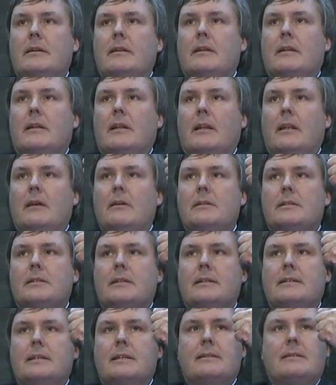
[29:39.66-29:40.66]
and
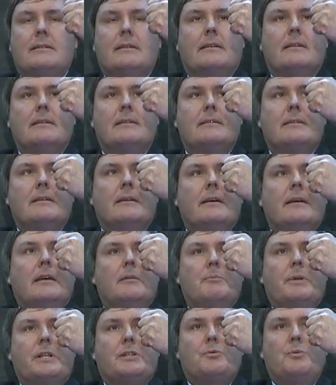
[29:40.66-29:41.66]
closer distance
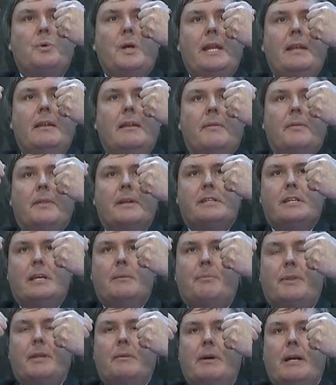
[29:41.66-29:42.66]
between the
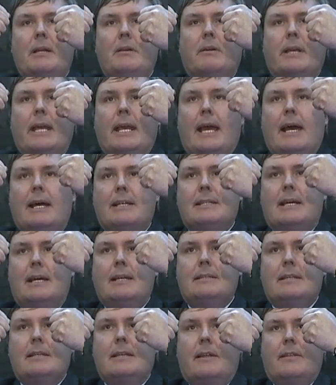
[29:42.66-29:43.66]
tip that we're looking at
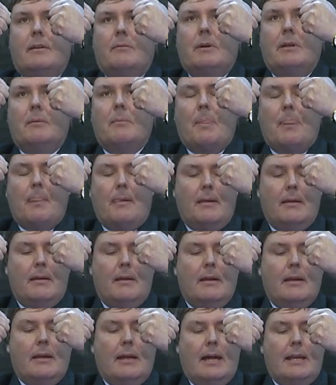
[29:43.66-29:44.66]
and another one.
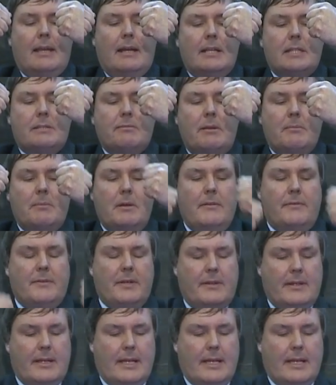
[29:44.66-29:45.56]
And as we move to the